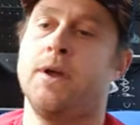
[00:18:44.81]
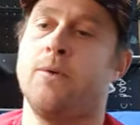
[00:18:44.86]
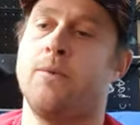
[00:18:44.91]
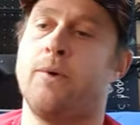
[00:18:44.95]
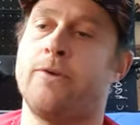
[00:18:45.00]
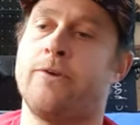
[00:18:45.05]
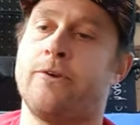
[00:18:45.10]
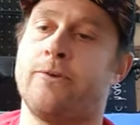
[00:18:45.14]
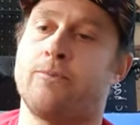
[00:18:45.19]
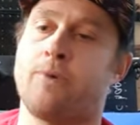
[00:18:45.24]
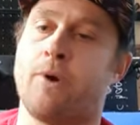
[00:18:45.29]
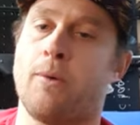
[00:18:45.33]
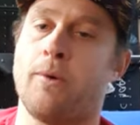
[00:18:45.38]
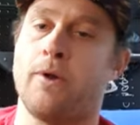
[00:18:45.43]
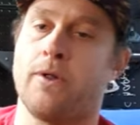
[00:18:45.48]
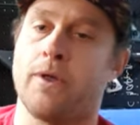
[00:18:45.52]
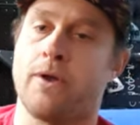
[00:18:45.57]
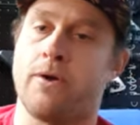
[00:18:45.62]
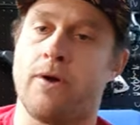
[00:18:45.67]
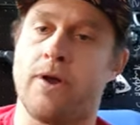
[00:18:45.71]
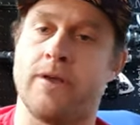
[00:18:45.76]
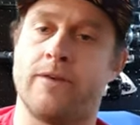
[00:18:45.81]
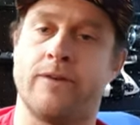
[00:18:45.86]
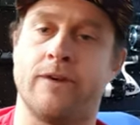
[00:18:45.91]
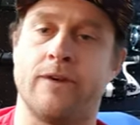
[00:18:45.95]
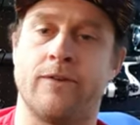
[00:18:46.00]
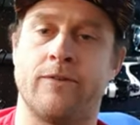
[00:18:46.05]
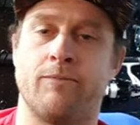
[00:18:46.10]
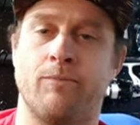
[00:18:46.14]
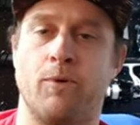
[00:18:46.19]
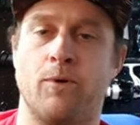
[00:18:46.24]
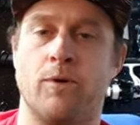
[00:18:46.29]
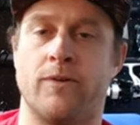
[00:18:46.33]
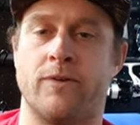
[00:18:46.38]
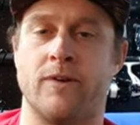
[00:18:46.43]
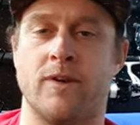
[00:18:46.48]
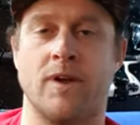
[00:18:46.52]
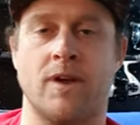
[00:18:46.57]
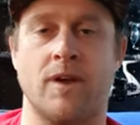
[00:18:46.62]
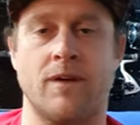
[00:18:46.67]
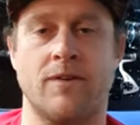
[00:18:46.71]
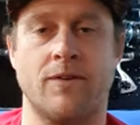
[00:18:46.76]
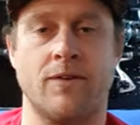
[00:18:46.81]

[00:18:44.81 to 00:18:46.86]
which is probably not the greatest board to